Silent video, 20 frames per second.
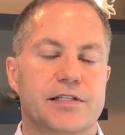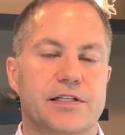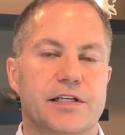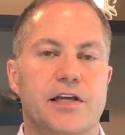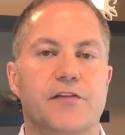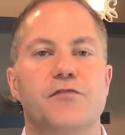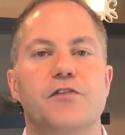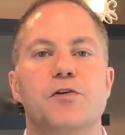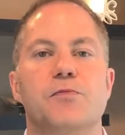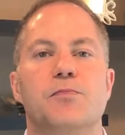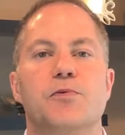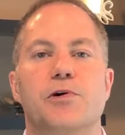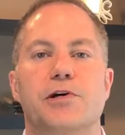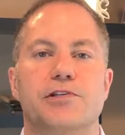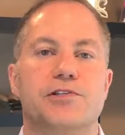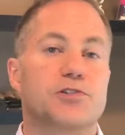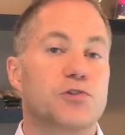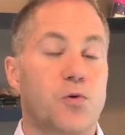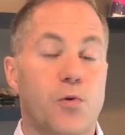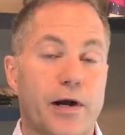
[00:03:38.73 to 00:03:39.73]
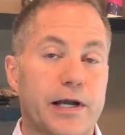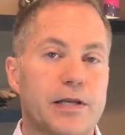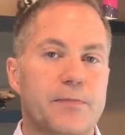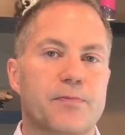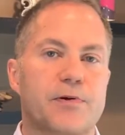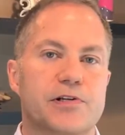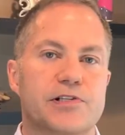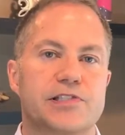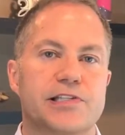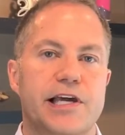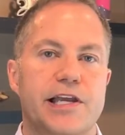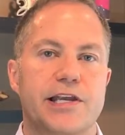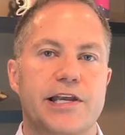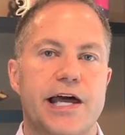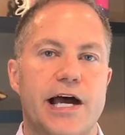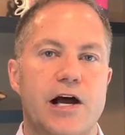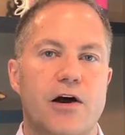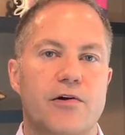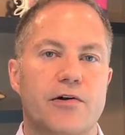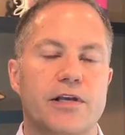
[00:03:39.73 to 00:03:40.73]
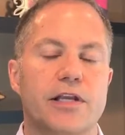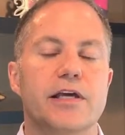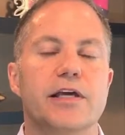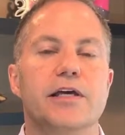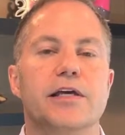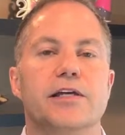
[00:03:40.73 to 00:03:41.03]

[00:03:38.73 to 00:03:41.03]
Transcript: If you put 20% down,